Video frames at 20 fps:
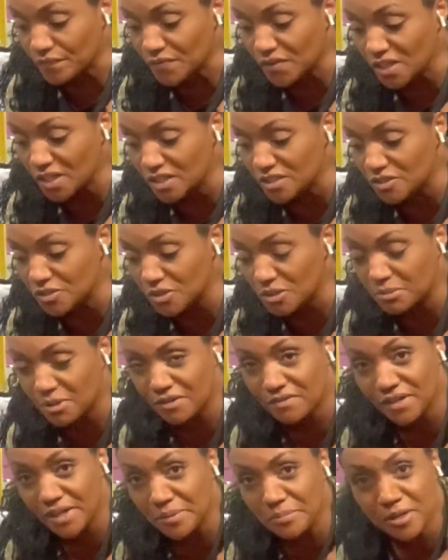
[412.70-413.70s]
than I do on
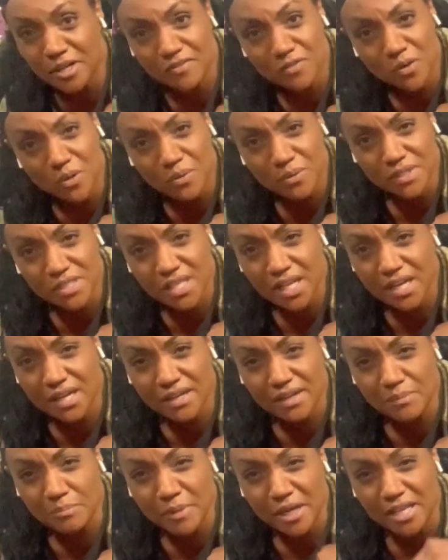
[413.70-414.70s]
my right, but I've always had
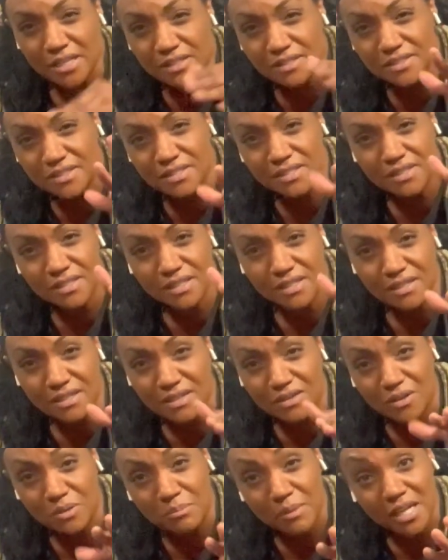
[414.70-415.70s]
an imbalance
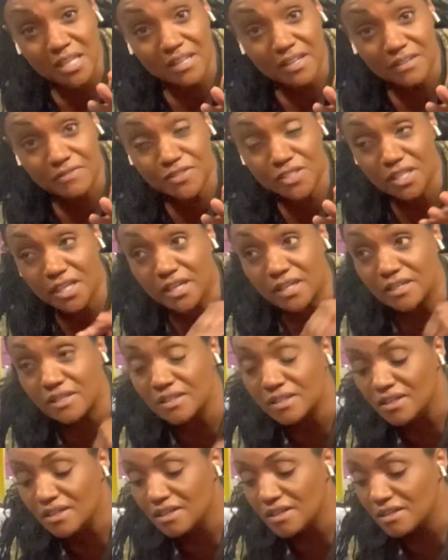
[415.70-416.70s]
on my left side
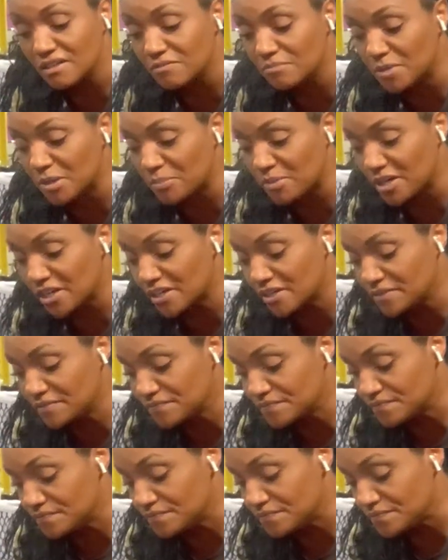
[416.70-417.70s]
of my body.
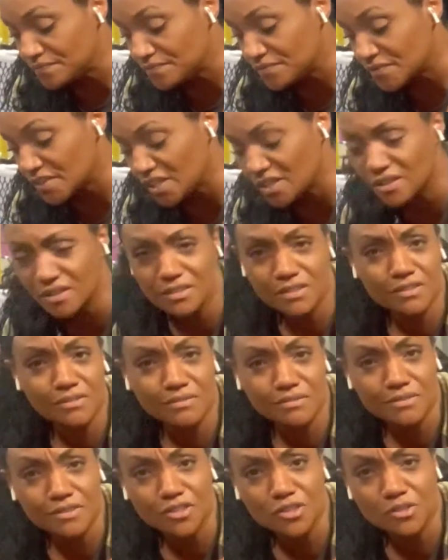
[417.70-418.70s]
I think it's
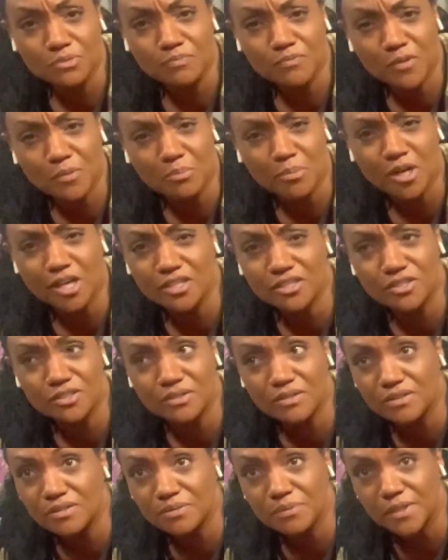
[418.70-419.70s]
just from posture
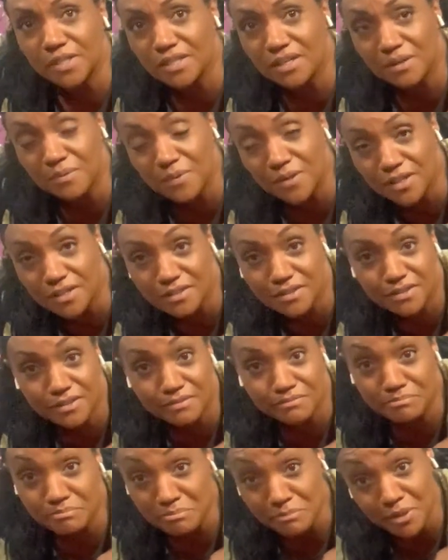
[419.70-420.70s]
or the way that I walk, or
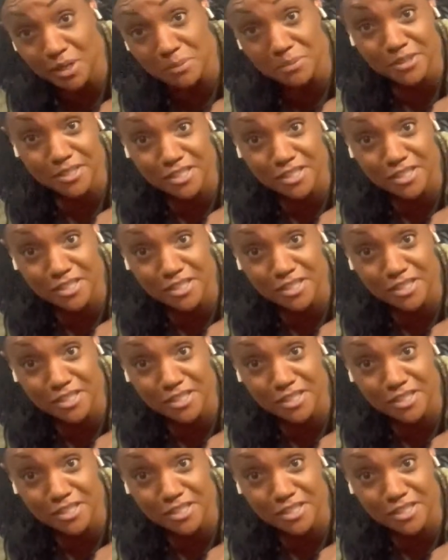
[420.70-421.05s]
it's probably